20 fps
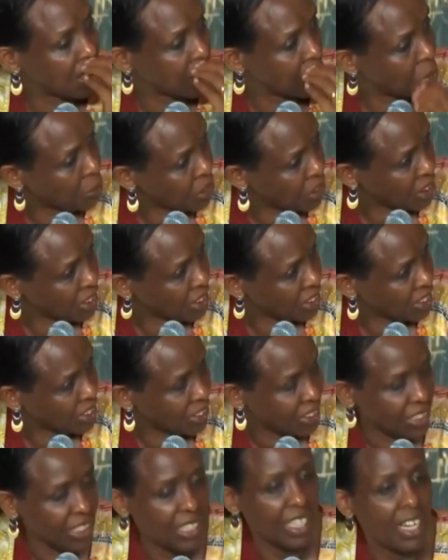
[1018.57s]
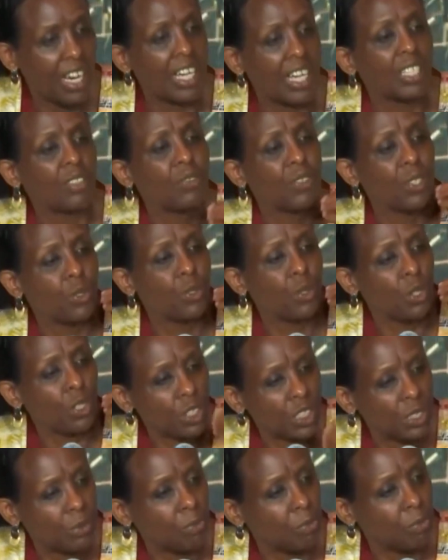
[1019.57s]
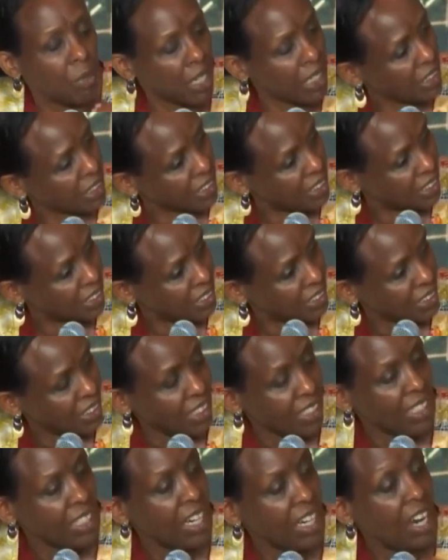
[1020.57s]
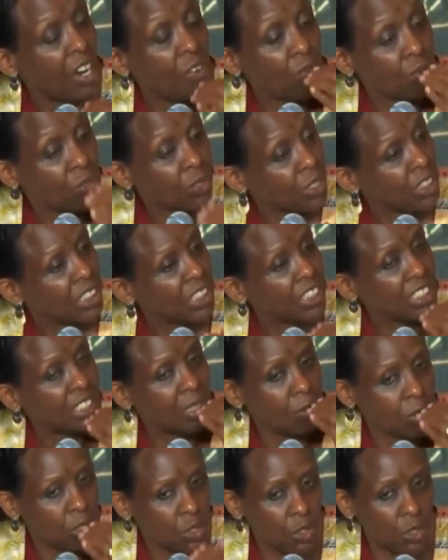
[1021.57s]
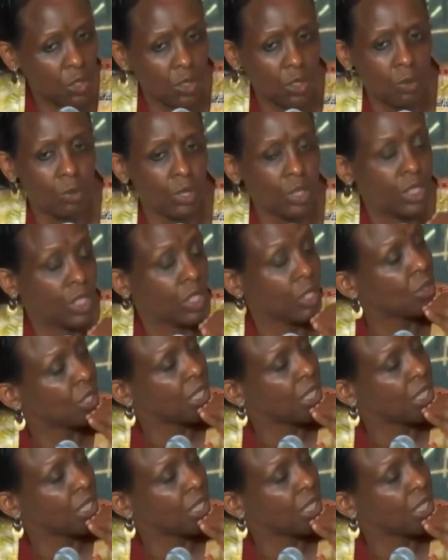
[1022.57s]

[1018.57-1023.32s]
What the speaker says: emissions. And if we don't manage how food system is contributing